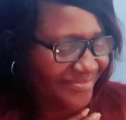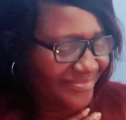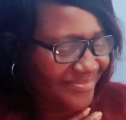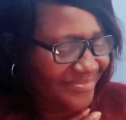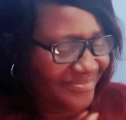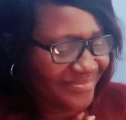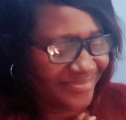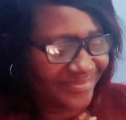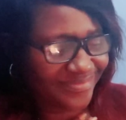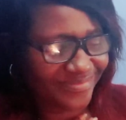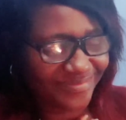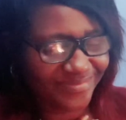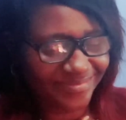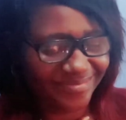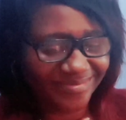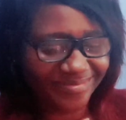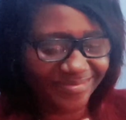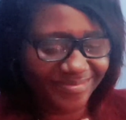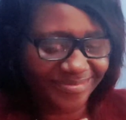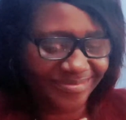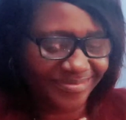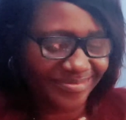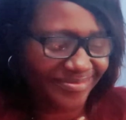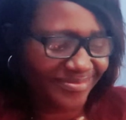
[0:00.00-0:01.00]
your
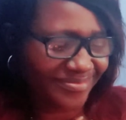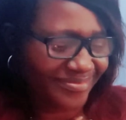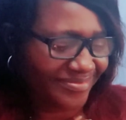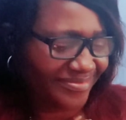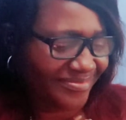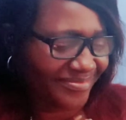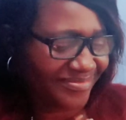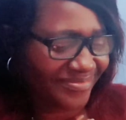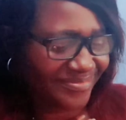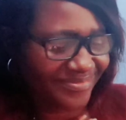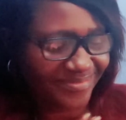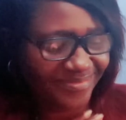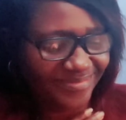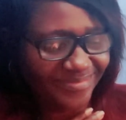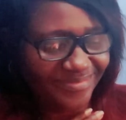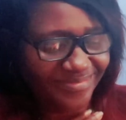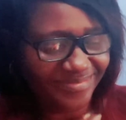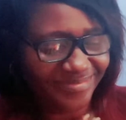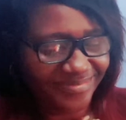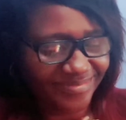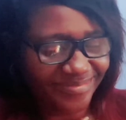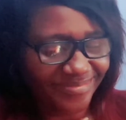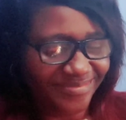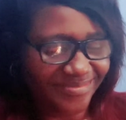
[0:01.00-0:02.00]
hand in my
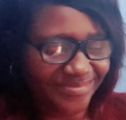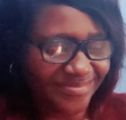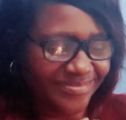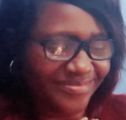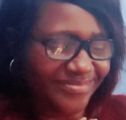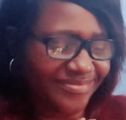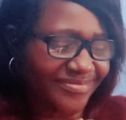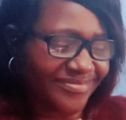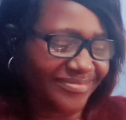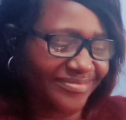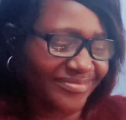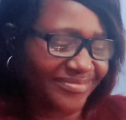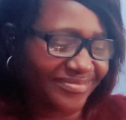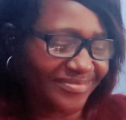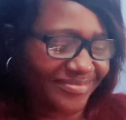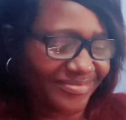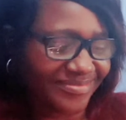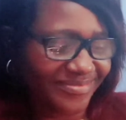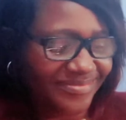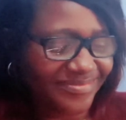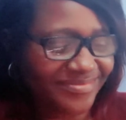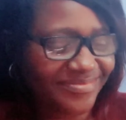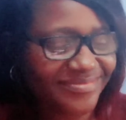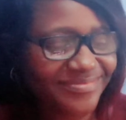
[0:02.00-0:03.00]

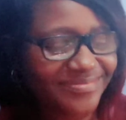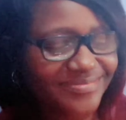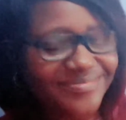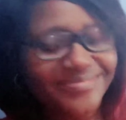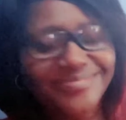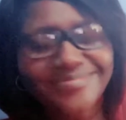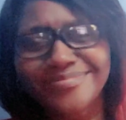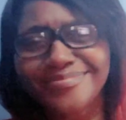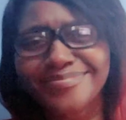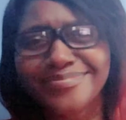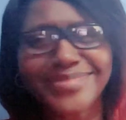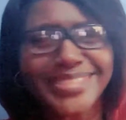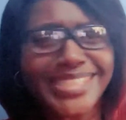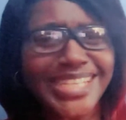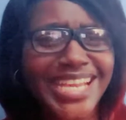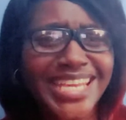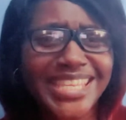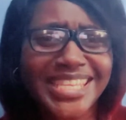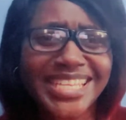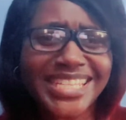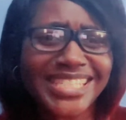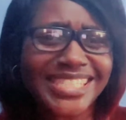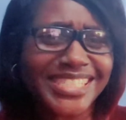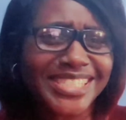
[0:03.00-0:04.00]
hand Baby
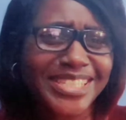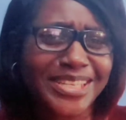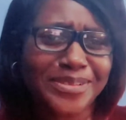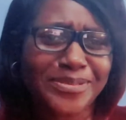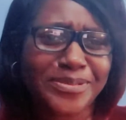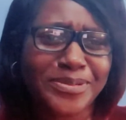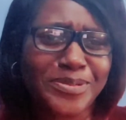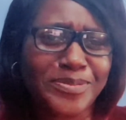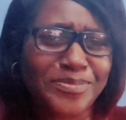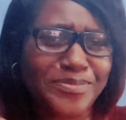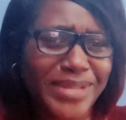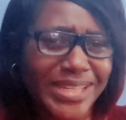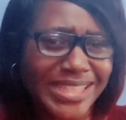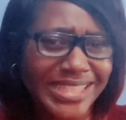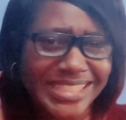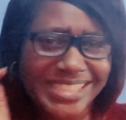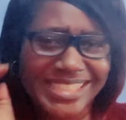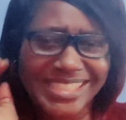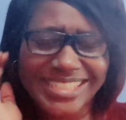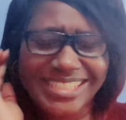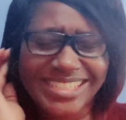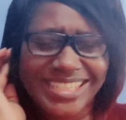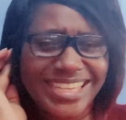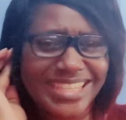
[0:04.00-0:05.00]
Can I say
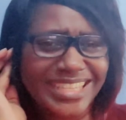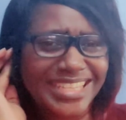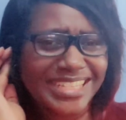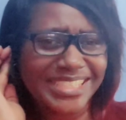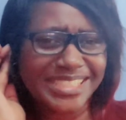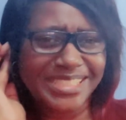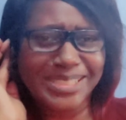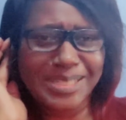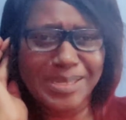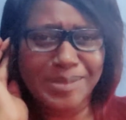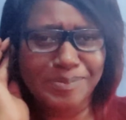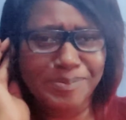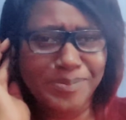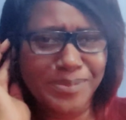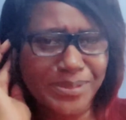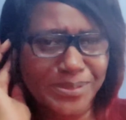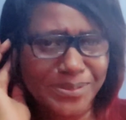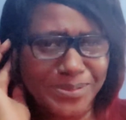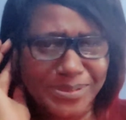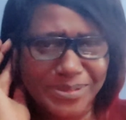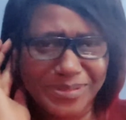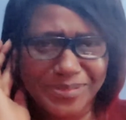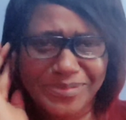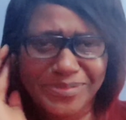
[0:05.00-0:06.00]
romantic? Can I say
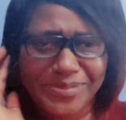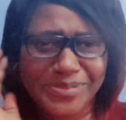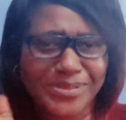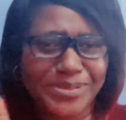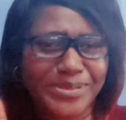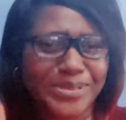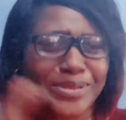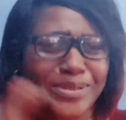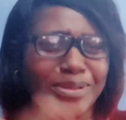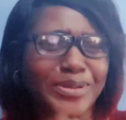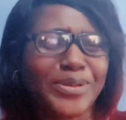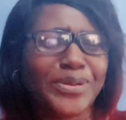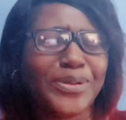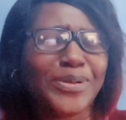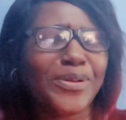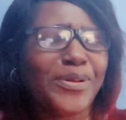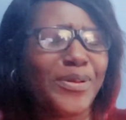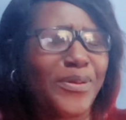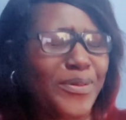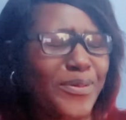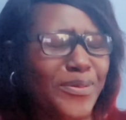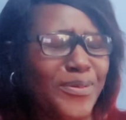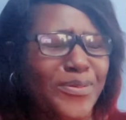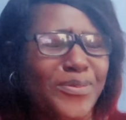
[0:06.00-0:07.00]
beautiful?
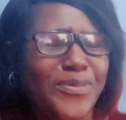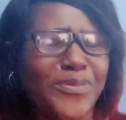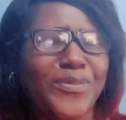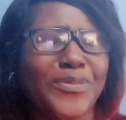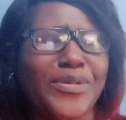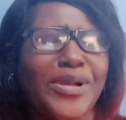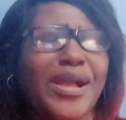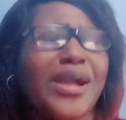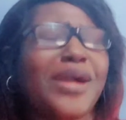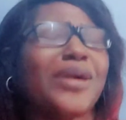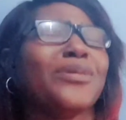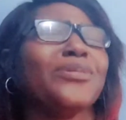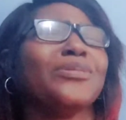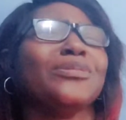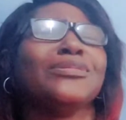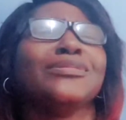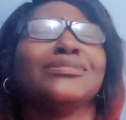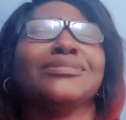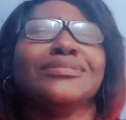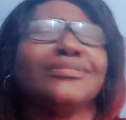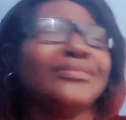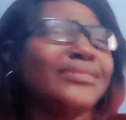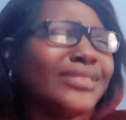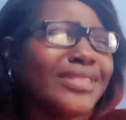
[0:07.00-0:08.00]
Oh,
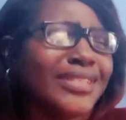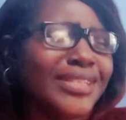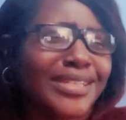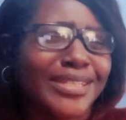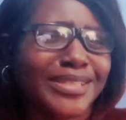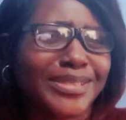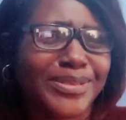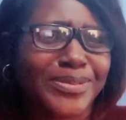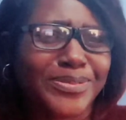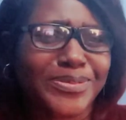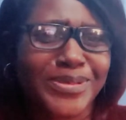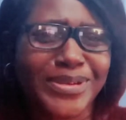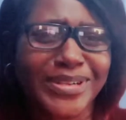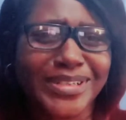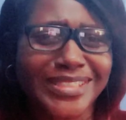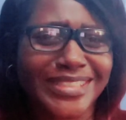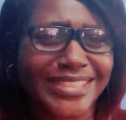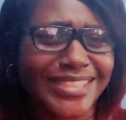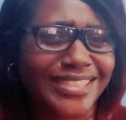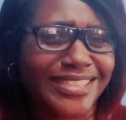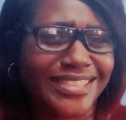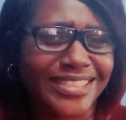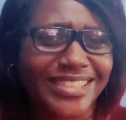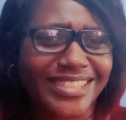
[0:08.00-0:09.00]
wow the
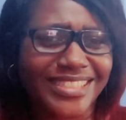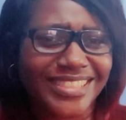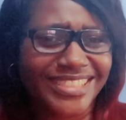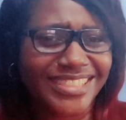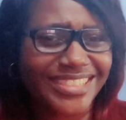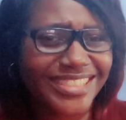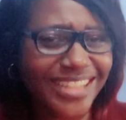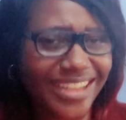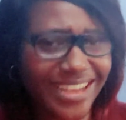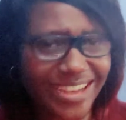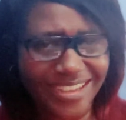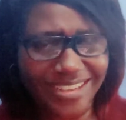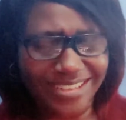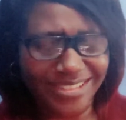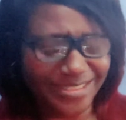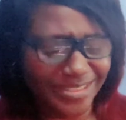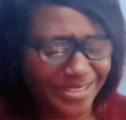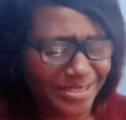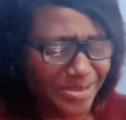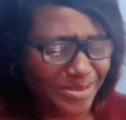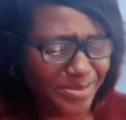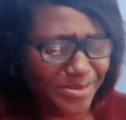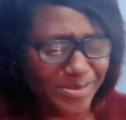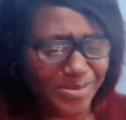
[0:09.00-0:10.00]
words in this
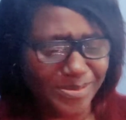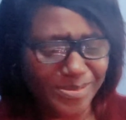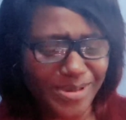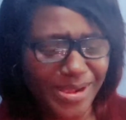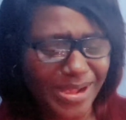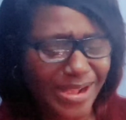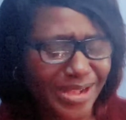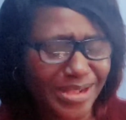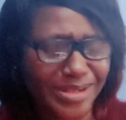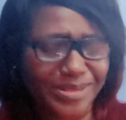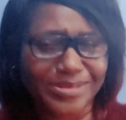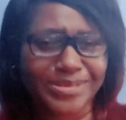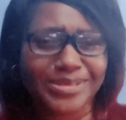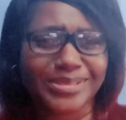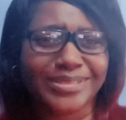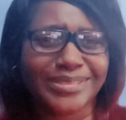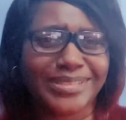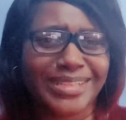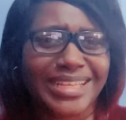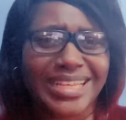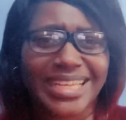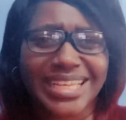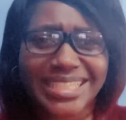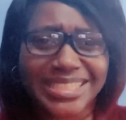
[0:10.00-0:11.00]
song.
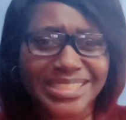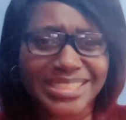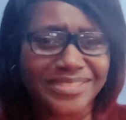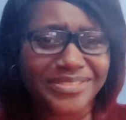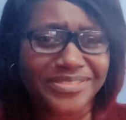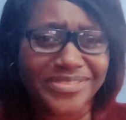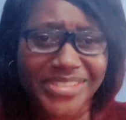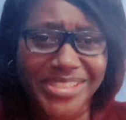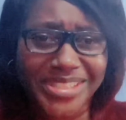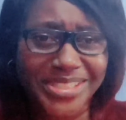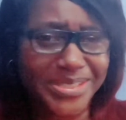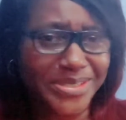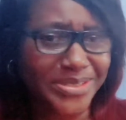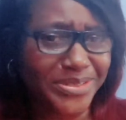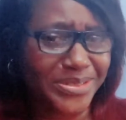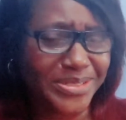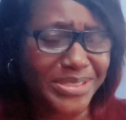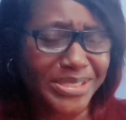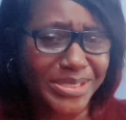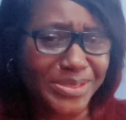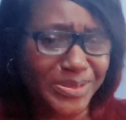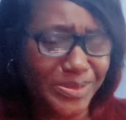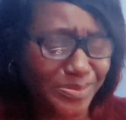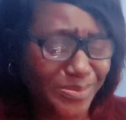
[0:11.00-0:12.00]
Wow. And the video
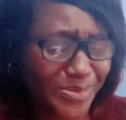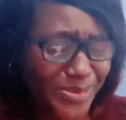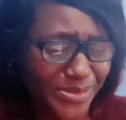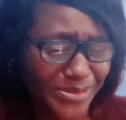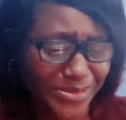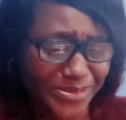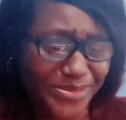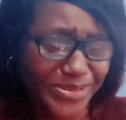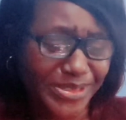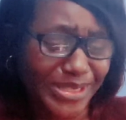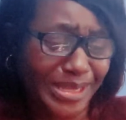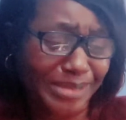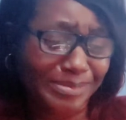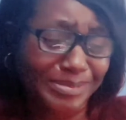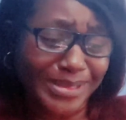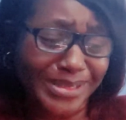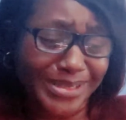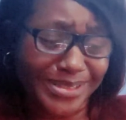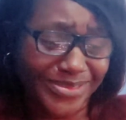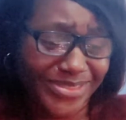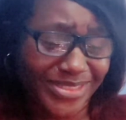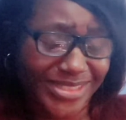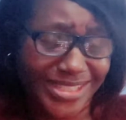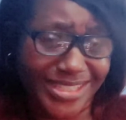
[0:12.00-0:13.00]
is so beautiful. I'm
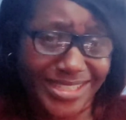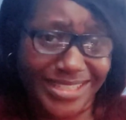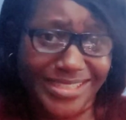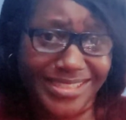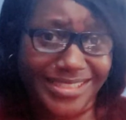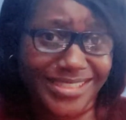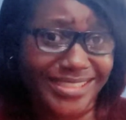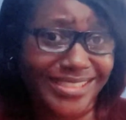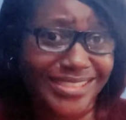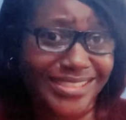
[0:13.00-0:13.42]
loving it.